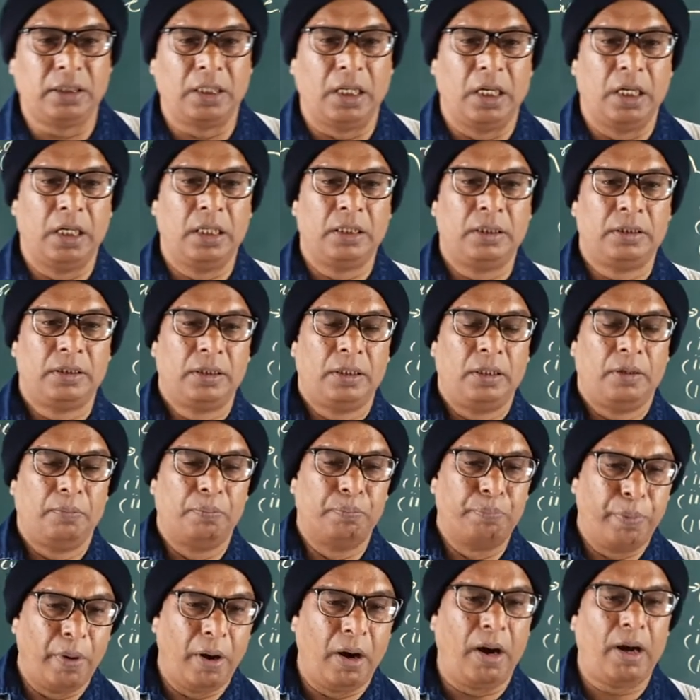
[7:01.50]
the
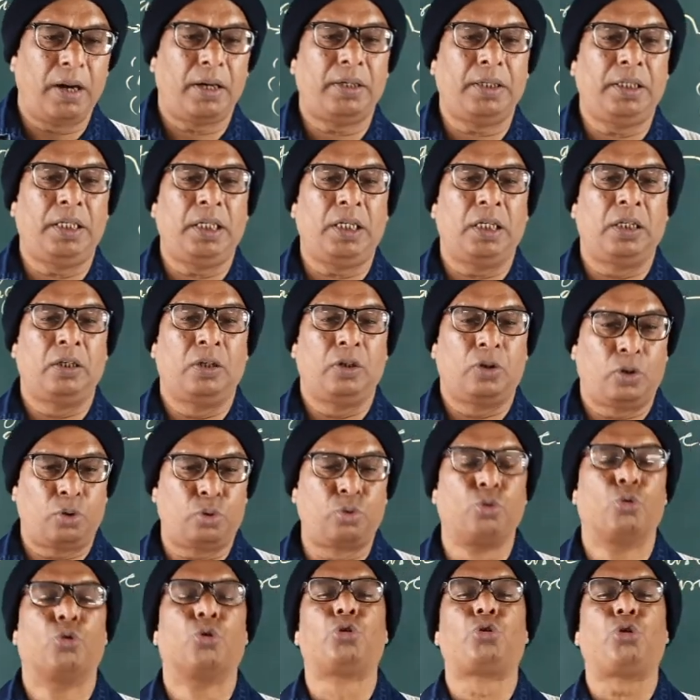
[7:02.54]
burning
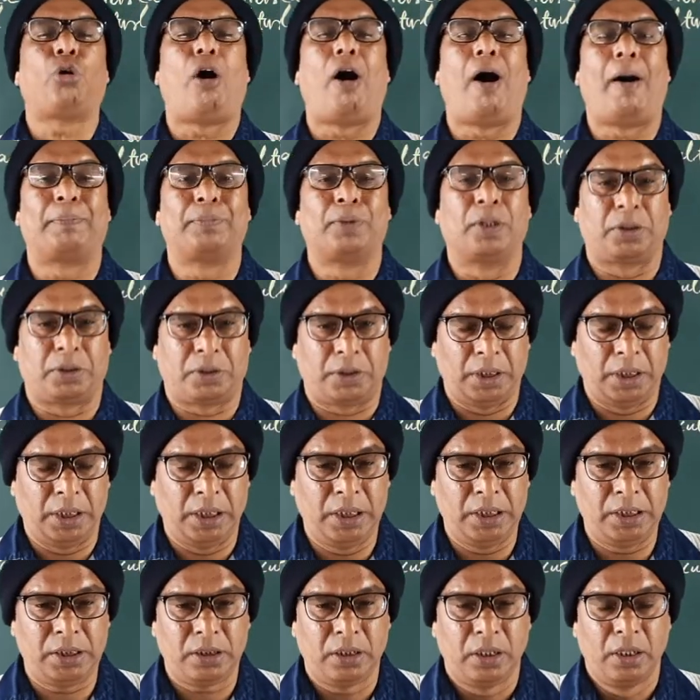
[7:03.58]
root of the
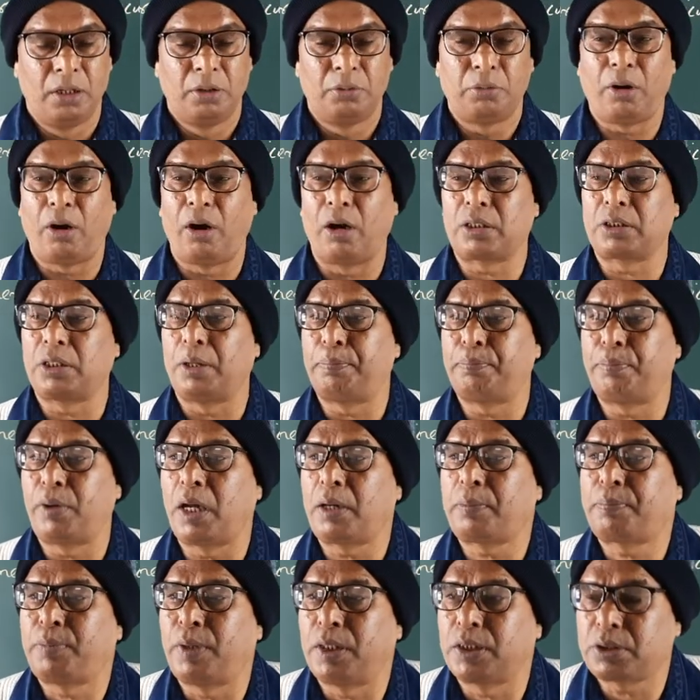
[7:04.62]
trees for the
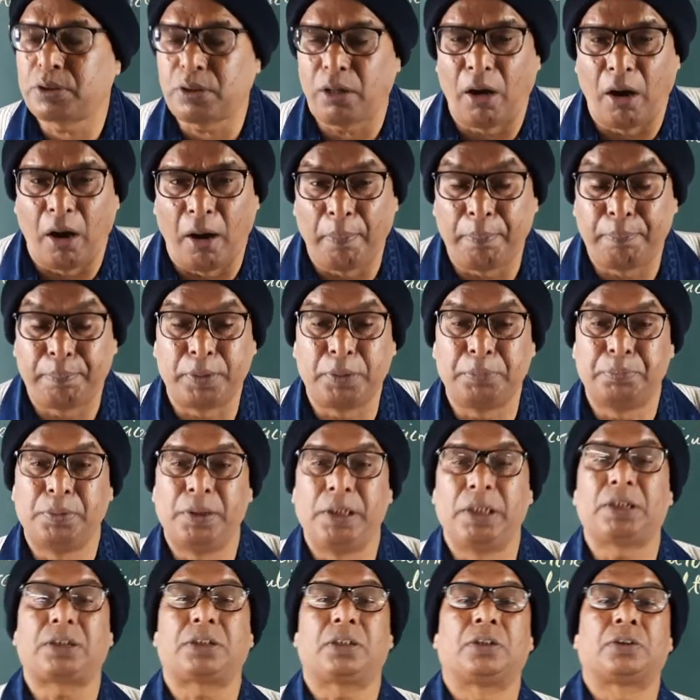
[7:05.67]
purpose of
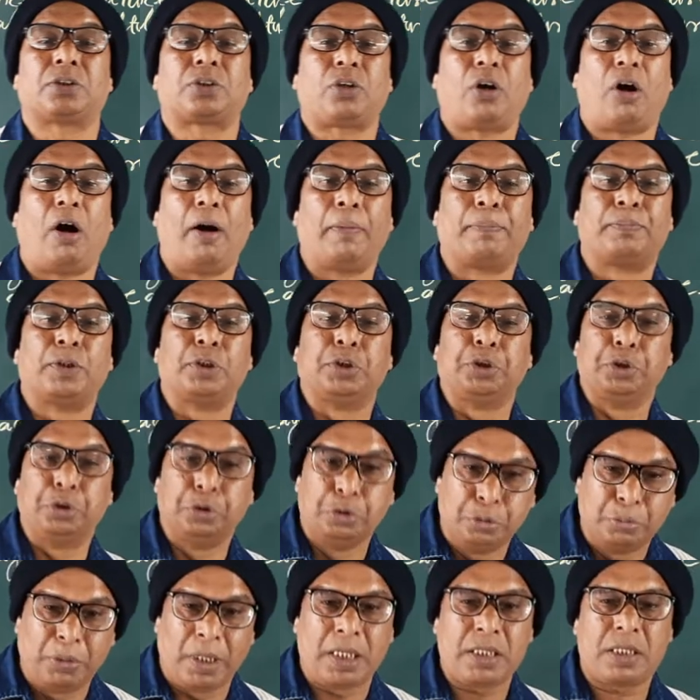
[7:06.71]
preparations of the
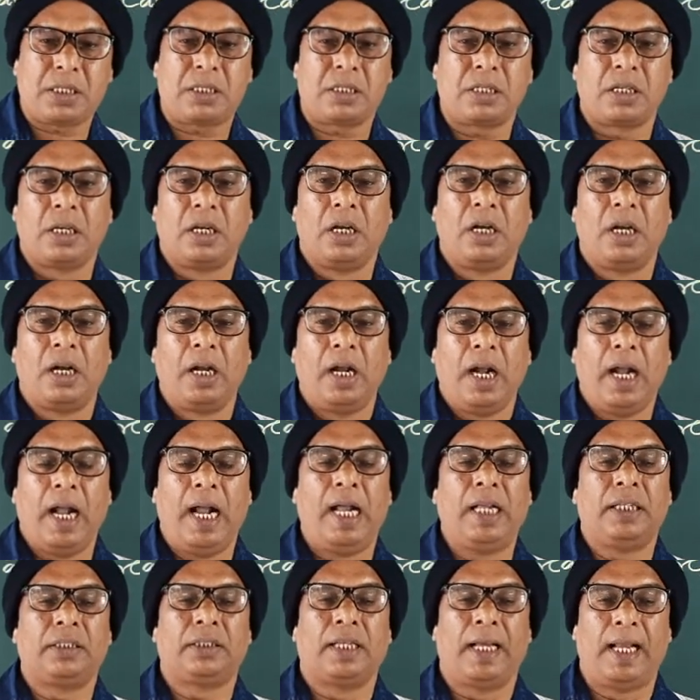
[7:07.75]
humus
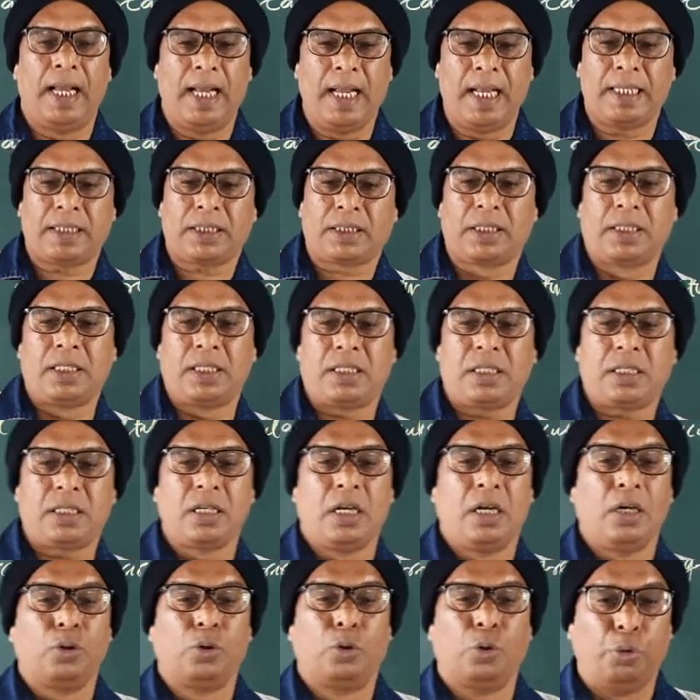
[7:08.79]
and the ashes
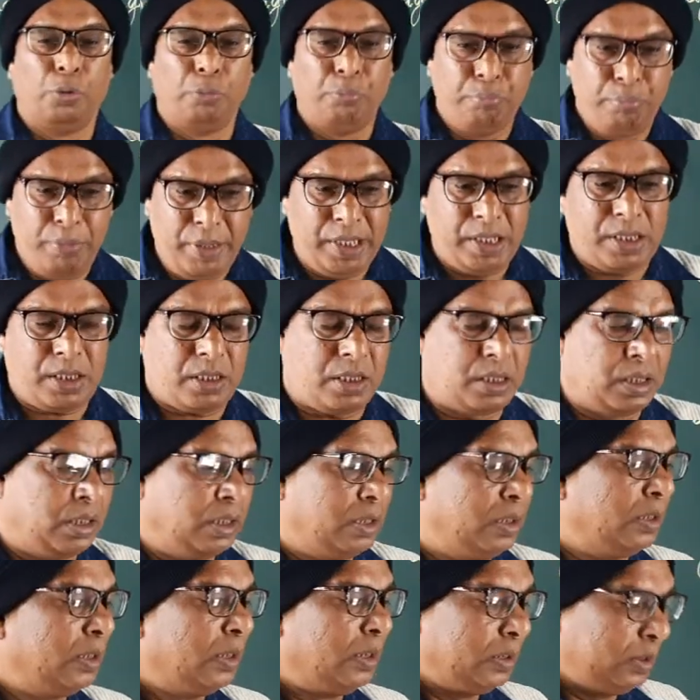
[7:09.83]
who mixed
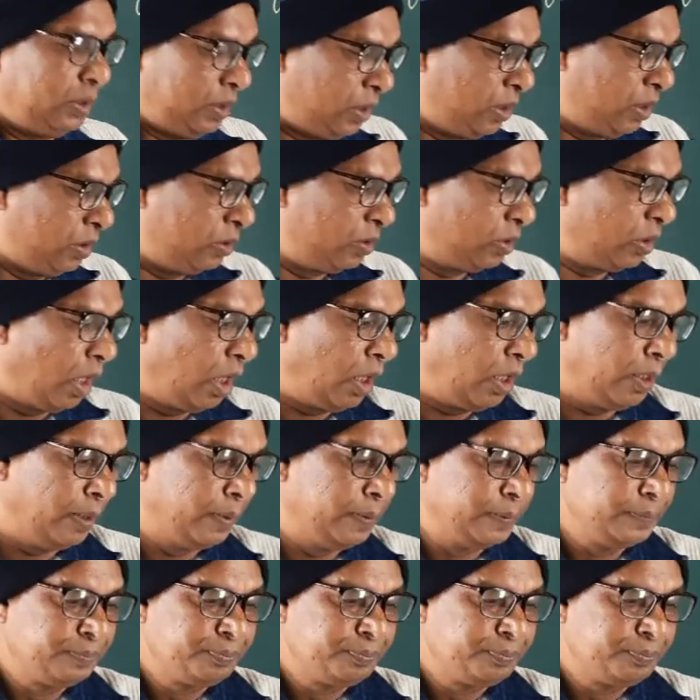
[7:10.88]
in the